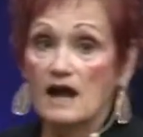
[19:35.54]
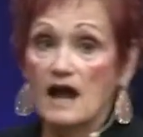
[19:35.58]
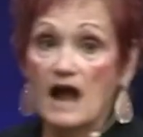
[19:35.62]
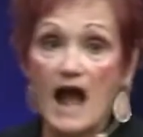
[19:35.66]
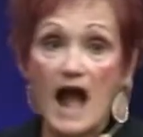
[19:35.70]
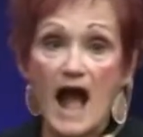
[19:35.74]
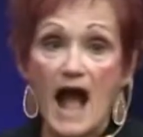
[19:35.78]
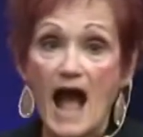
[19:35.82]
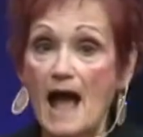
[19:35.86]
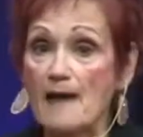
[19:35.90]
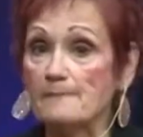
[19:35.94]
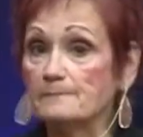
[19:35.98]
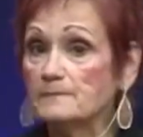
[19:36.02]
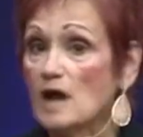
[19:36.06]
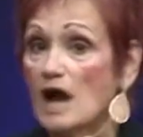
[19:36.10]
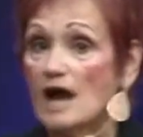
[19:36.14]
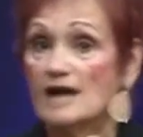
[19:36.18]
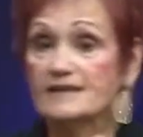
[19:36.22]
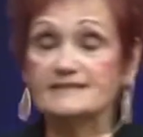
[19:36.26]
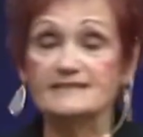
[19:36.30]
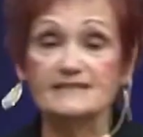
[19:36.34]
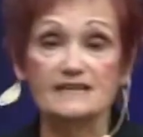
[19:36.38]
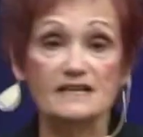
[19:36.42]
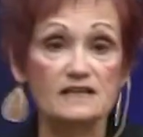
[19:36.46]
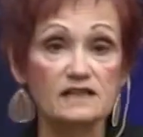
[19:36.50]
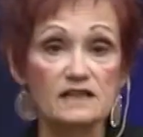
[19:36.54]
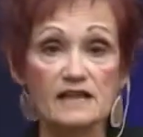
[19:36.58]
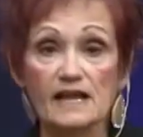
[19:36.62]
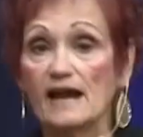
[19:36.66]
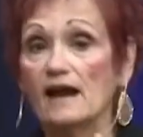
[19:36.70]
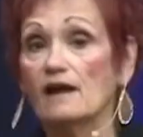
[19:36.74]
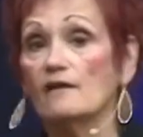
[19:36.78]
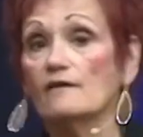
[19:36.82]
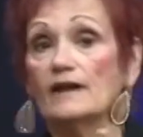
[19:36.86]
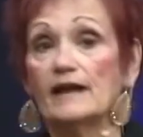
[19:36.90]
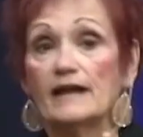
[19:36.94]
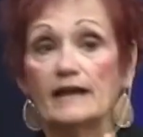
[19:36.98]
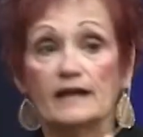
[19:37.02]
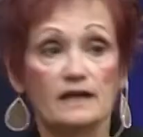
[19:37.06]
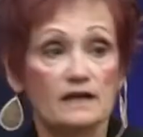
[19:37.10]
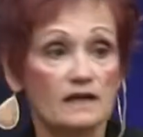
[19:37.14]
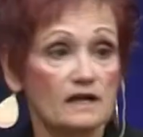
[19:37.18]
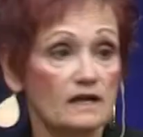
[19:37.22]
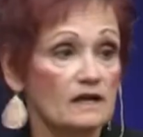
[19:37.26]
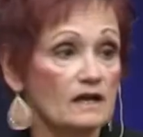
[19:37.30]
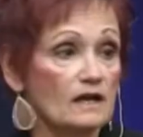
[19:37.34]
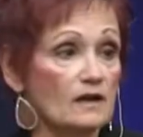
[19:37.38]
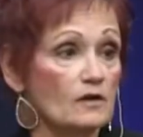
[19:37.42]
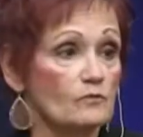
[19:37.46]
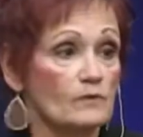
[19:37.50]
I'm not declaring
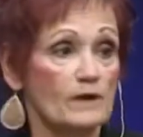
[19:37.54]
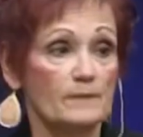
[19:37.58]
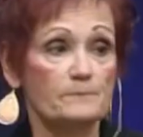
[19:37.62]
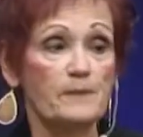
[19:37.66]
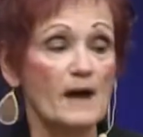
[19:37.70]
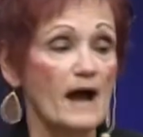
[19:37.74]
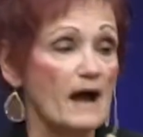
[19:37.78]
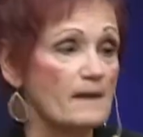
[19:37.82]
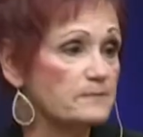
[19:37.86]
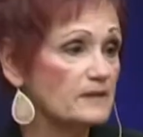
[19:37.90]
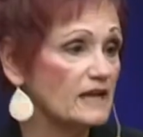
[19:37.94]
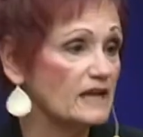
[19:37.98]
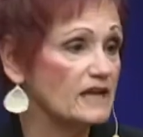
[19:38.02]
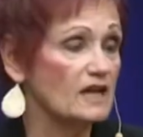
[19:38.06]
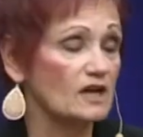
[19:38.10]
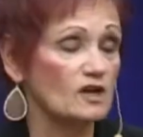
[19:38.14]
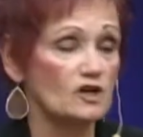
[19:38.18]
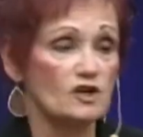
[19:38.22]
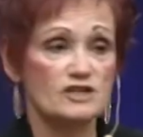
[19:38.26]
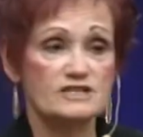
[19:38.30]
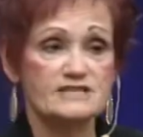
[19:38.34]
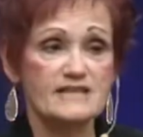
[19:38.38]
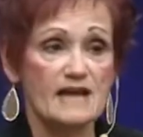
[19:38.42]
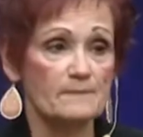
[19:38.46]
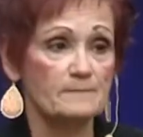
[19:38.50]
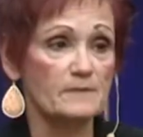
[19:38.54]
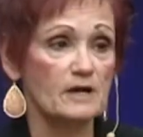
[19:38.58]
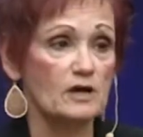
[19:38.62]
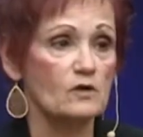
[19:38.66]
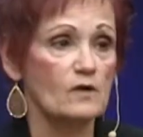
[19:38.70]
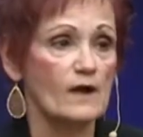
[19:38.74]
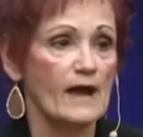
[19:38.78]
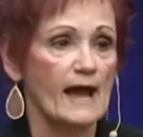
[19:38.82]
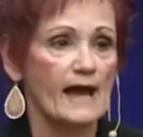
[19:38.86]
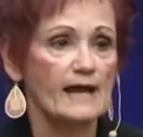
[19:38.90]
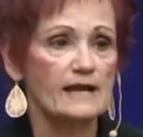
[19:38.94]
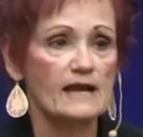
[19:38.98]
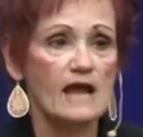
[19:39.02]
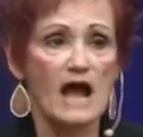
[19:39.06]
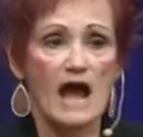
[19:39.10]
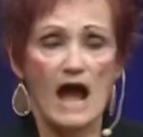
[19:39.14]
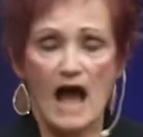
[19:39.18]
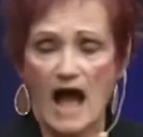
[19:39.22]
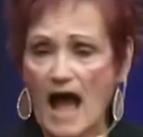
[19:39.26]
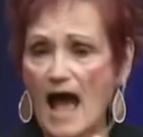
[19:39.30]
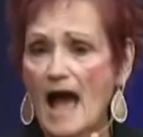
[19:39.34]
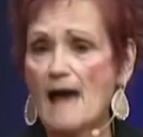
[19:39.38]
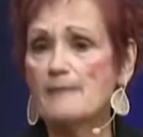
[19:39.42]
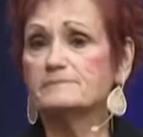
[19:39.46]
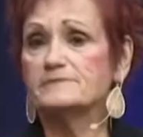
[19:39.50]
Republican or Democrat.
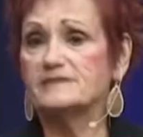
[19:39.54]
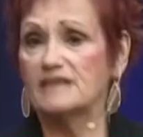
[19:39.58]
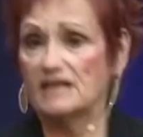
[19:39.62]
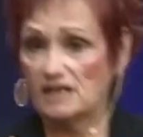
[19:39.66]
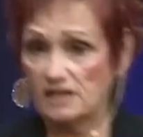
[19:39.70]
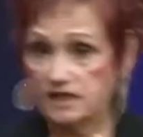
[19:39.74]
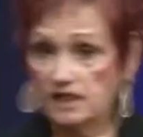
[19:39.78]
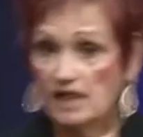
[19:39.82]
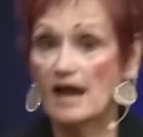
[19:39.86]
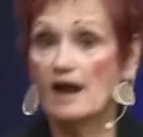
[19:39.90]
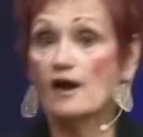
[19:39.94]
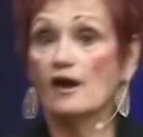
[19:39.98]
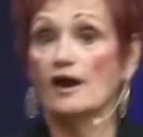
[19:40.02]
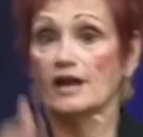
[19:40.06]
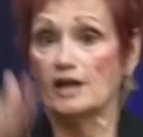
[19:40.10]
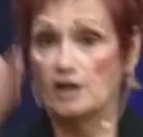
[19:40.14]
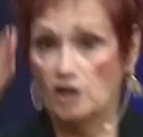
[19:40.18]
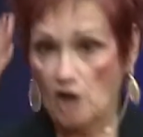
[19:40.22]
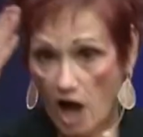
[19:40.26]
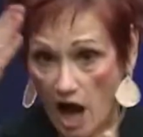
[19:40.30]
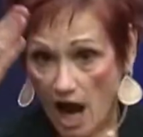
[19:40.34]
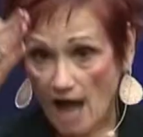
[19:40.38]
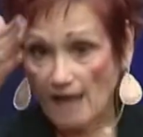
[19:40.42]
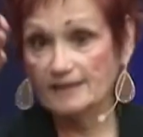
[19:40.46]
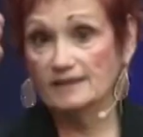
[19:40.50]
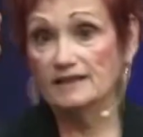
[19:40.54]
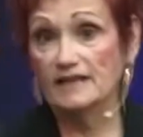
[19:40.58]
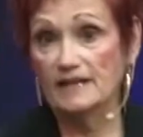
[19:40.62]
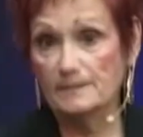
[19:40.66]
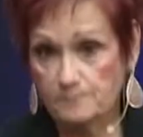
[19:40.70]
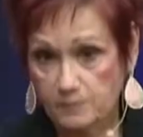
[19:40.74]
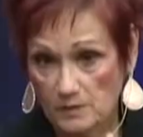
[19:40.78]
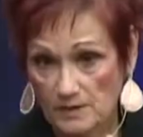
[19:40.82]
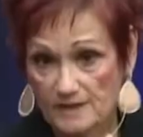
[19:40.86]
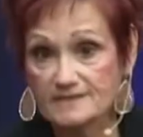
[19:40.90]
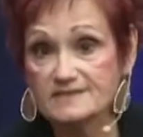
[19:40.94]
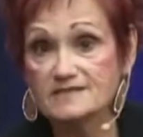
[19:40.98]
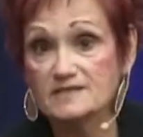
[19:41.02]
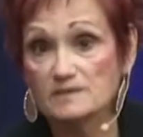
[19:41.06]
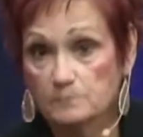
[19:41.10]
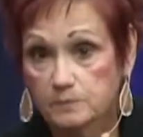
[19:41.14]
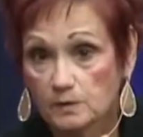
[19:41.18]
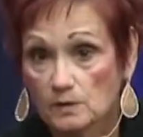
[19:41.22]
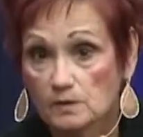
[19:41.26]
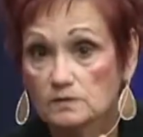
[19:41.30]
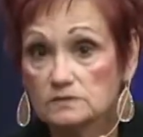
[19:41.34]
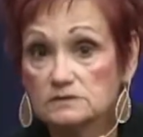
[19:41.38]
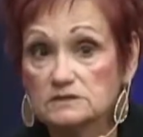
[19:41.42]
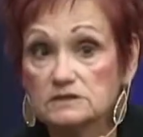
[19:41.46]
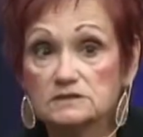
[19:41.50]
I'm declaring godly
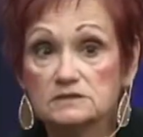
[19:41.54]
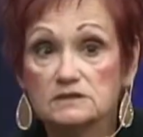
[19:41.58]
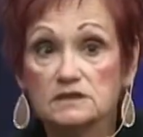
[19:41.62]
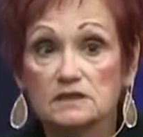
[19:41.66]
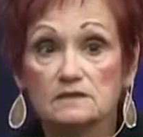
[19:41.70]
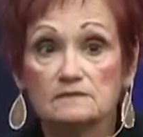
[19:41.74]
principles.